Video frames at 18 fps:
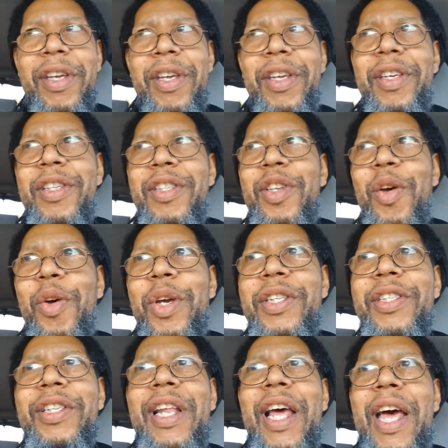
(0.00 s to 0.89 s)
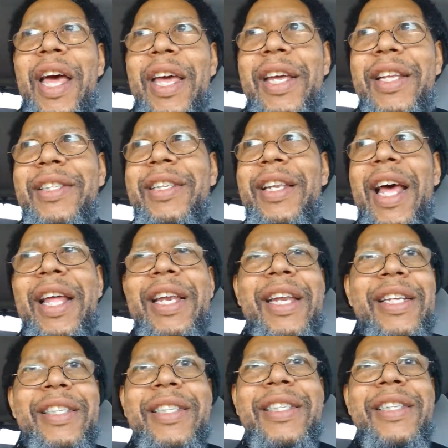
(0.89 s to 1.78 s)
So it's not
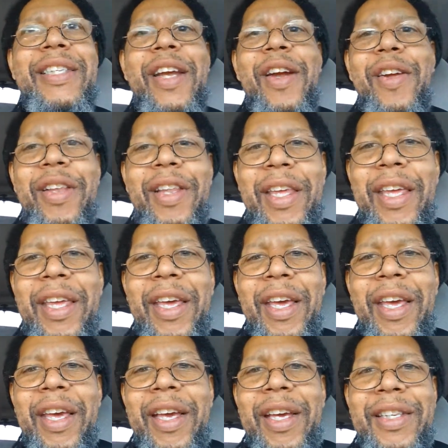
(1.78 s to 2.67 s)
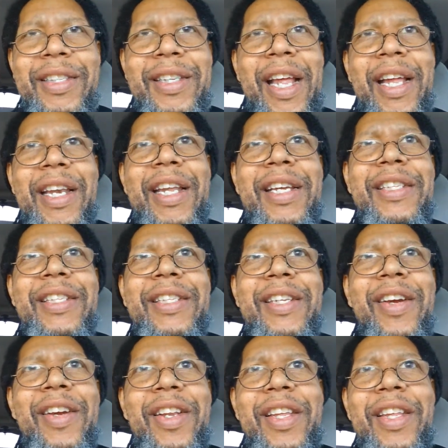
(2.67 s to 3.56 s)
necessarily
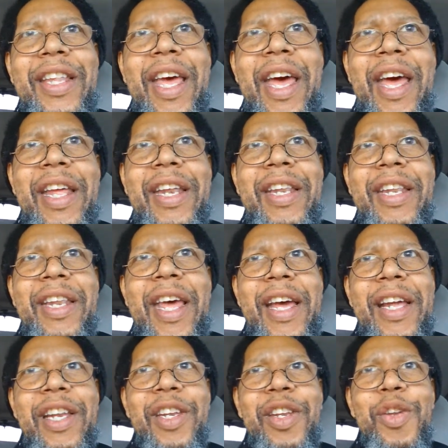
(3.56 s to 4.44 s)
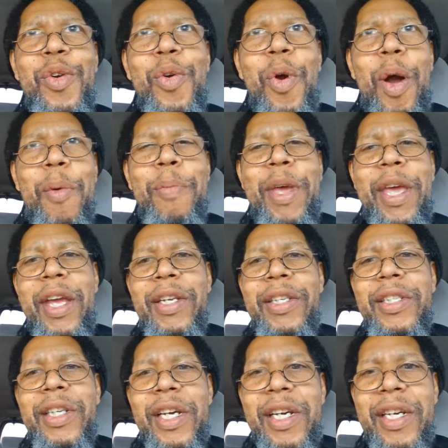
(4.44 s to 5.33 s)
that you are
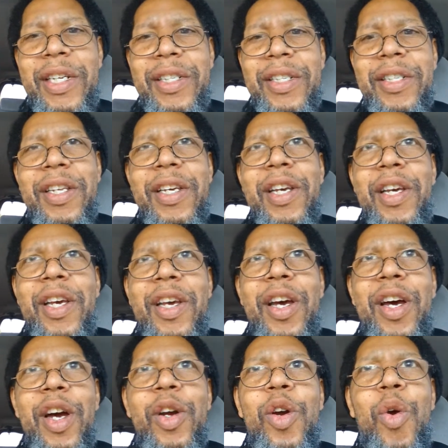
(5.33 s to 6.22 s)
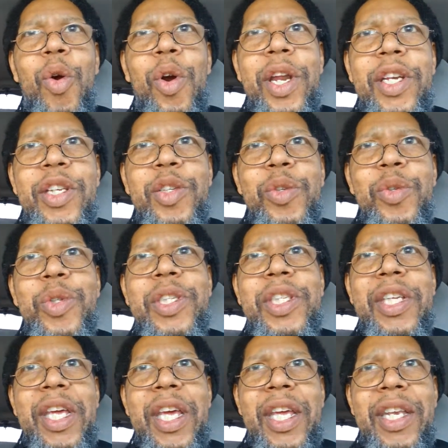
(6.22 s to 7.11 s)
being judged according to
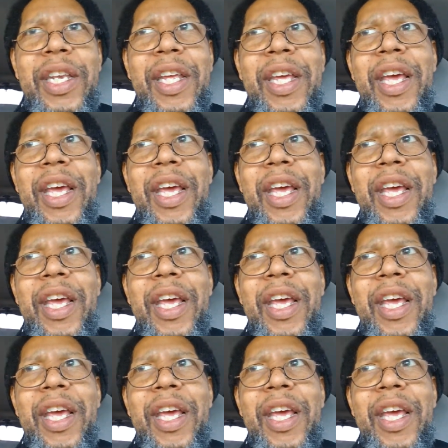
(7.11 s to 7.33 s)
sin.